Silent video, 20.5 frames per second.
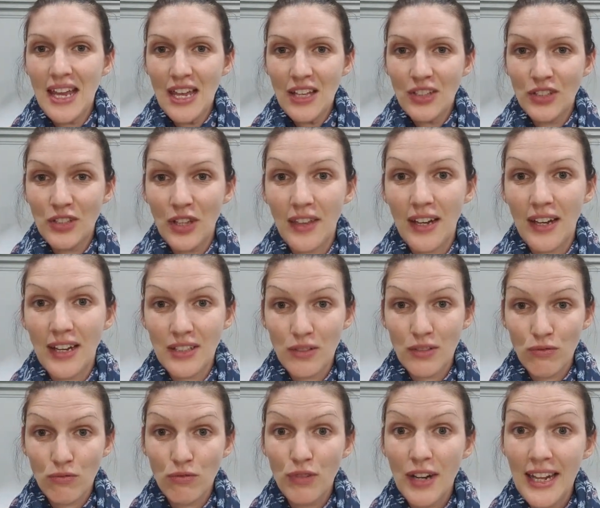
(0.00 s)
so that it's
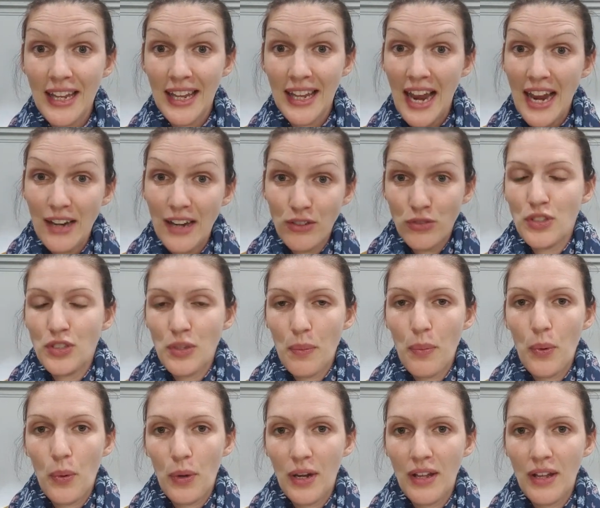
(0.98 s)
really extra
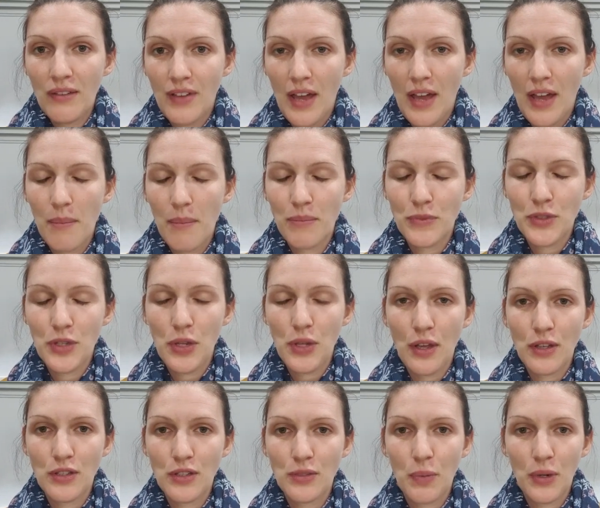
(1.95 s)
supportive to
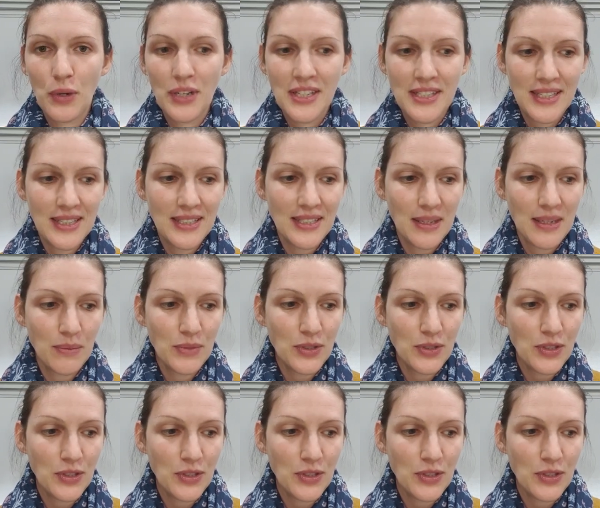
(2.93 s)
those body systems.